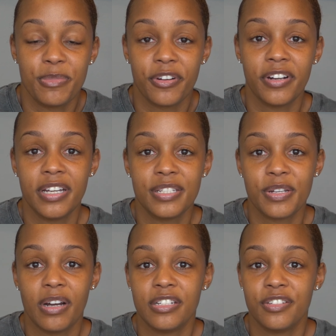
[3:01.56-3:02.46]
degree,
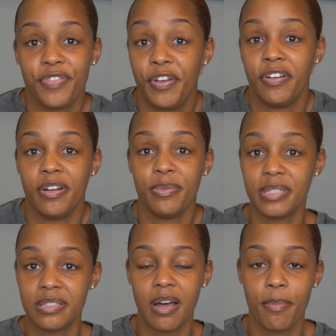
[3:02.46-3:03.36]
so I just figured it
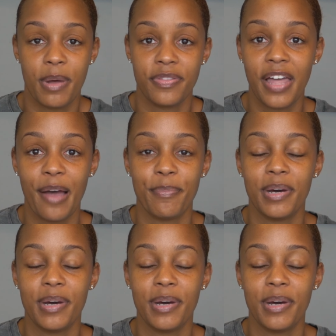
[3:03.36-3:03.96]
was about that,